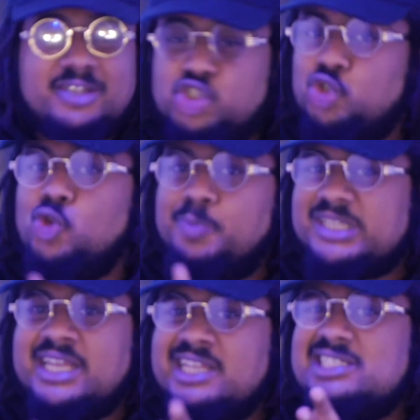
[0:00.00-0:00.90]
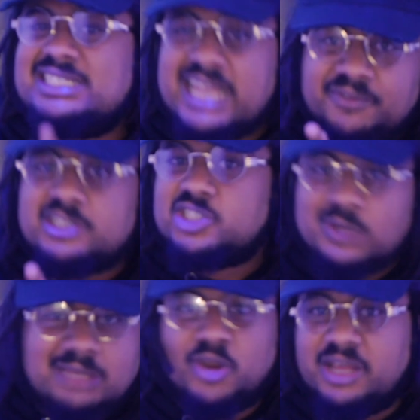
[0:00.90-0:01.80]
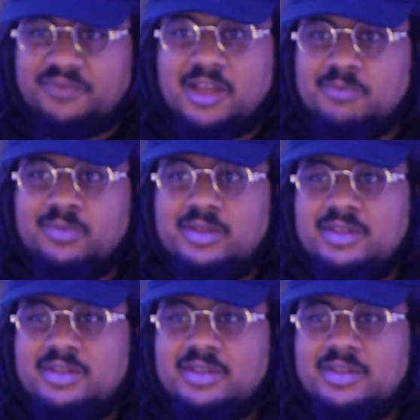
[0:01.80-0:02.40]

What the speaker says: Super Saiyan 7 sweet boy, fam.